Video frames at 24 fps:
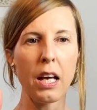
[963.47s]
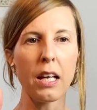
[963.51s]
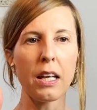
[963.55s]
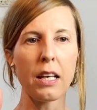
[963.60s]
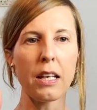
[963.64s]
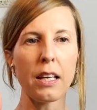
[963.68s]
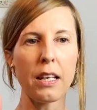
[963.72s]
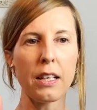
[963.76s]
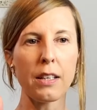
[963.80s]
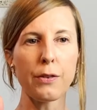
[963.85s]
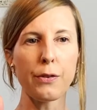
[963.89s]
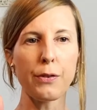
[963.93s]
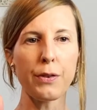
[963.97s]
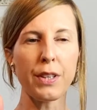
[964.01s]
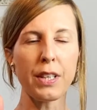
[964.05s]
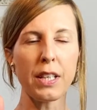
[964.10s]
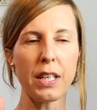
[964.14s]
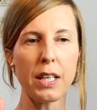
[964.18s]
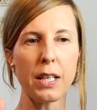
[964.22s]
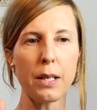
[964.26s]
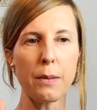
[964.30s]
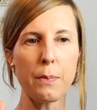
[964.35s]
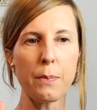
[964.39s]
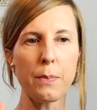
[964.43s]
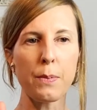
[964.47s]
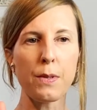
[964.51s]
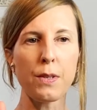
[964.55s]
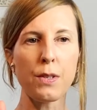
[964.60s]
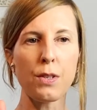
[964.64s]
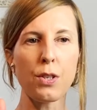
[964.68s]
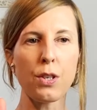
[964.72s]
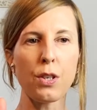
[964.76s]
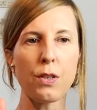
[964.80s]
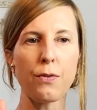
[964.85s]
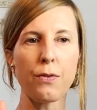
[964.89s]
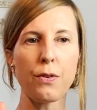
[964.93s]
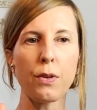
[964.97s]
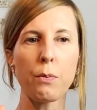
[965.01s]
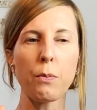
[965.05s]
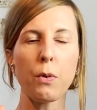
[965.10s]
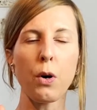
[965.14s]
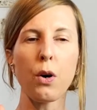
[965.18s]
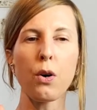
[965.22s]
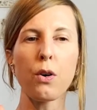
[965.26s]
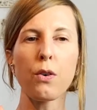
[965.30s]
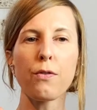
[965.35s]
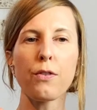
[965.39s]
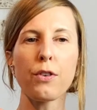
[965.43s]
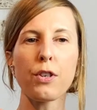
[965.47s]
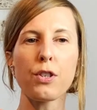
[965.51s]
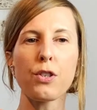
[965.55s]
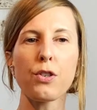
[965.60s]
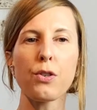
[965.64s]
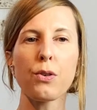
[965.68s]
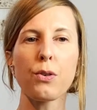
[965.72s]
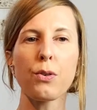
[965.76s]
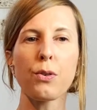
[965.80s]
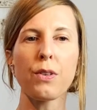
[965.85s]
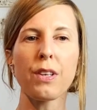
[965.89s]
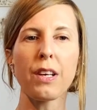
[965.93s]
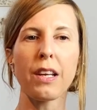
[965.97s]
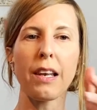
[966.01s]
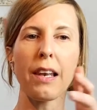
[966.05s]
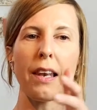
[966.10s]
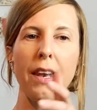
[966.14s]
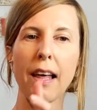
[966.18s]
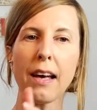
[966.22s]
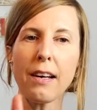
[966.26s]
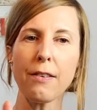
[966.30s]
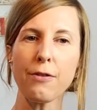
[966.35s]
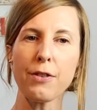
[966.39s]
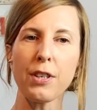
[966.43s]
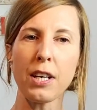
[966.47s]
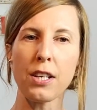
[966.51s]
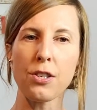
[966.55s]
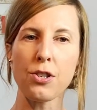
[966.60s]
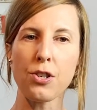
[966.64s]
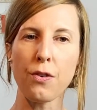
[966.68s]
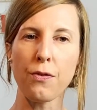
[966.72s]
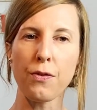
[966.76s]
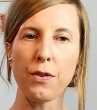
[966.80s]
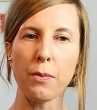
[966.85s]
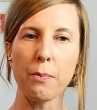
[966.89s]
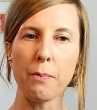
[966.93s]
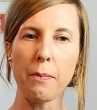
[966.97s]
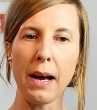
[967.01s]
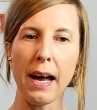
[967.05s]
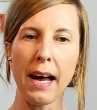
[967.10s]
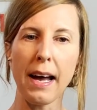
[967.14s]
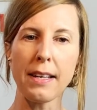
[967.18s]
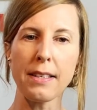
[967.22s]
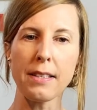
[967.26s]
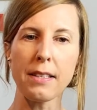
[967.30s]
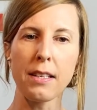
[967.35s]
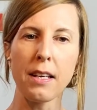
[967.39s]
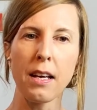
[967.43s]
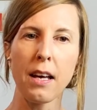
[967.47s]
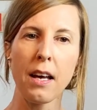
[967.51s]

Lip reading: lift the hips, shift them over to the left edge of the mat,